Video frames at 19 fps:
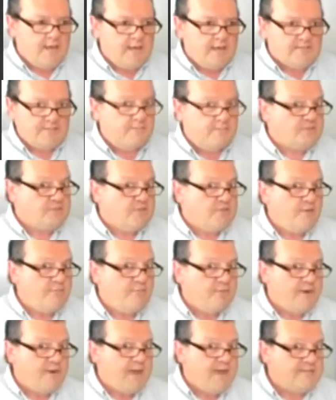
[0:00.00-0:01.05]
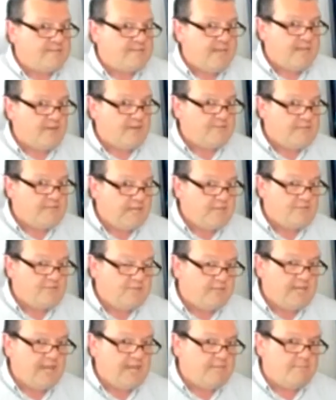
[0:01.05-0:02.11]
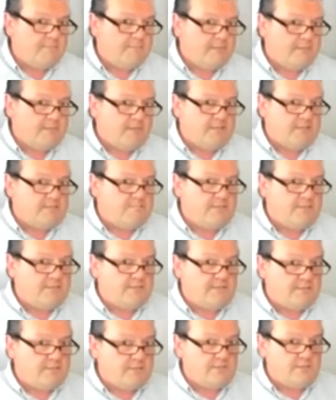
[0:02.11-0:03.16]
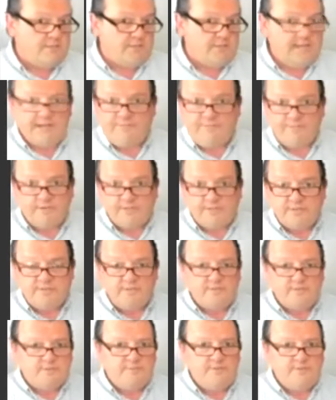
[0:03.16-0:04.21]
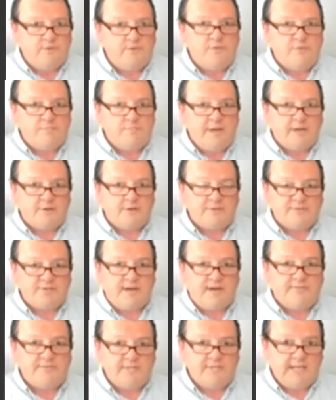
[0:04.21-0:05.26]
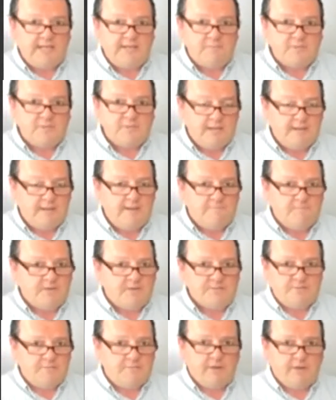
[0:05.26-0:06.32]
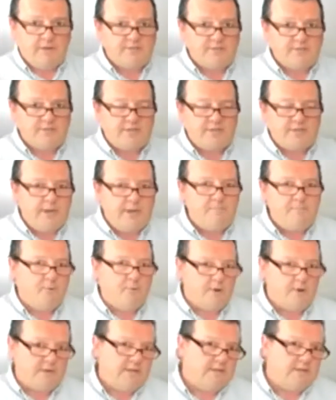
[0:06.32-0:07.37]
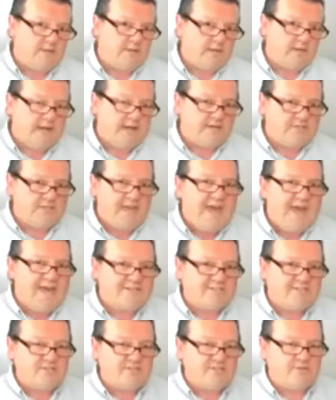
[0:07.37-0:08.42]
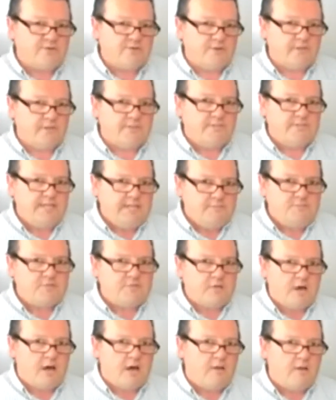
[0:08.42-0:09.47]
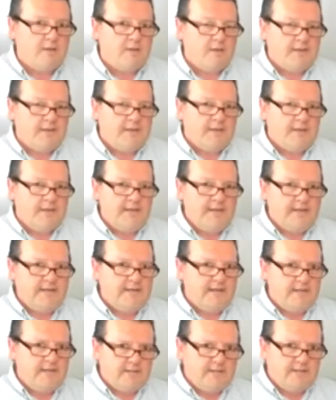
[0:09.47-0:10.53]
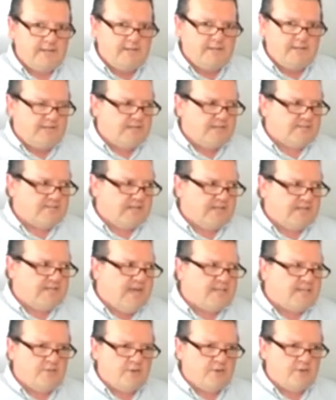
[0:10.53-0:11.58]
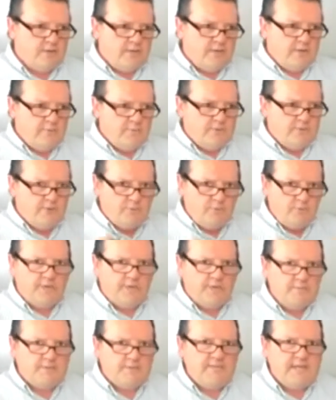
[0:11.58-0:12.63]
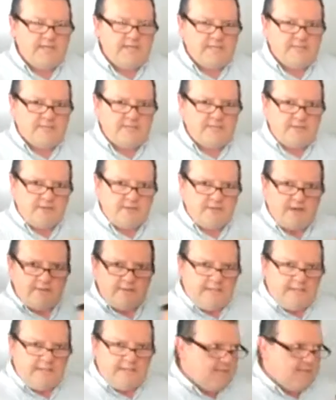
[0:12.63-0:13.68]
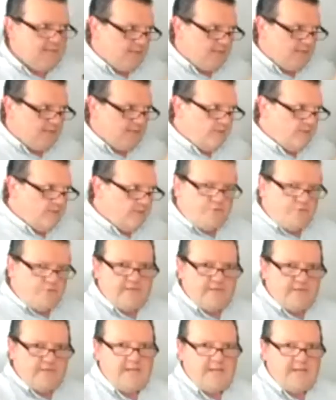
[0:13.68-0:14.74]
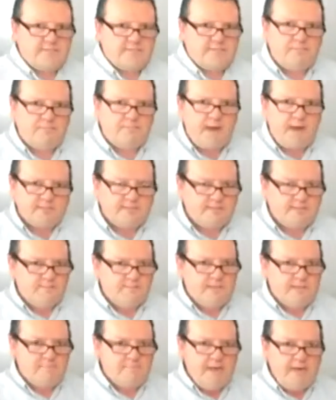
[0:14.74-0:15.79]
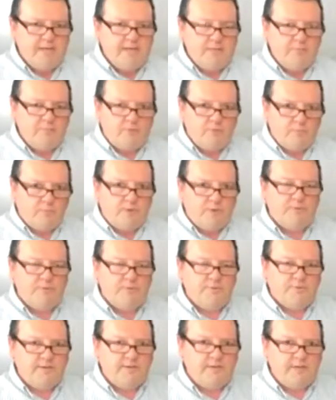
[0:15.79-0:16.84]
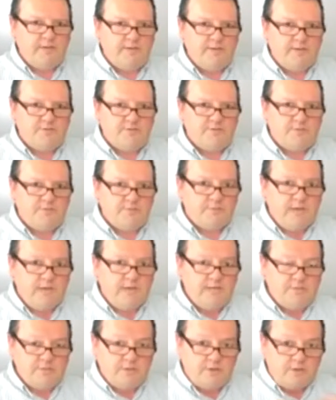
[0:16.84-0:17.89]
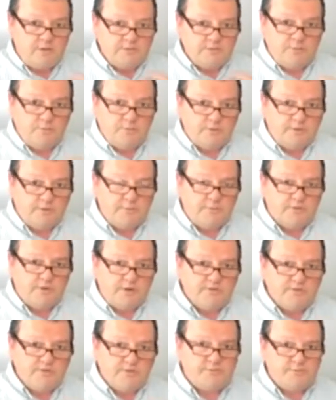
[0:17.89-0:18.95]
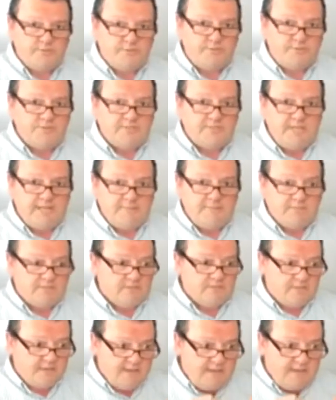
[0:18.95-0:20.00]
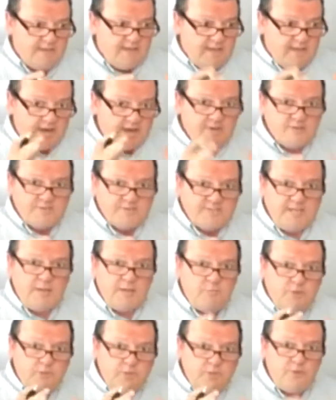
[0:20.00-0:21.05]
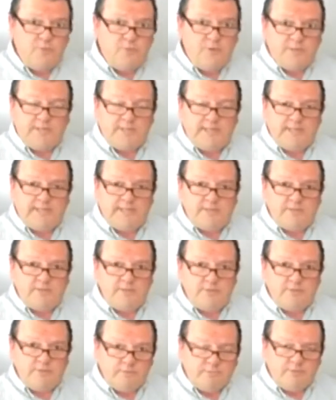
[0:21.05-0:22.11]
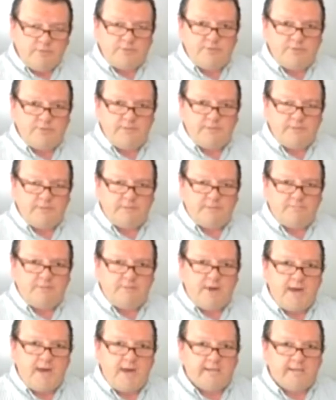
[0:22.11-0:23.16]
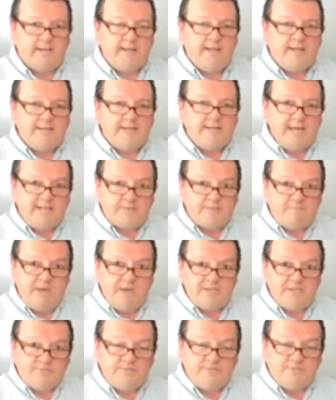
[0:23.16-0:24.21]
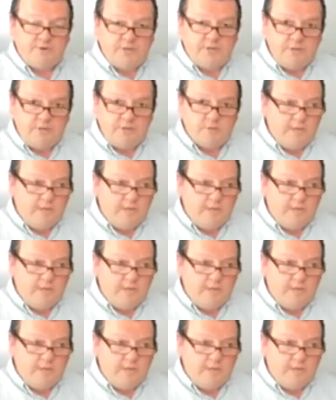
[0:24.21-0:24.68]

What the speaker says: Some software has annotation capabilities built into it. Like, for instance, if you use Microsoft Teams, there's a Microsoft whiteboard that you can actually access during a Teams call. And things like that. So when you're working with NEC, you're not only getting, two fantastic products that can be malleable and work within your situation, you're also working with our solutions team that's going to understand what you really need to do and put you into the product that is best for you.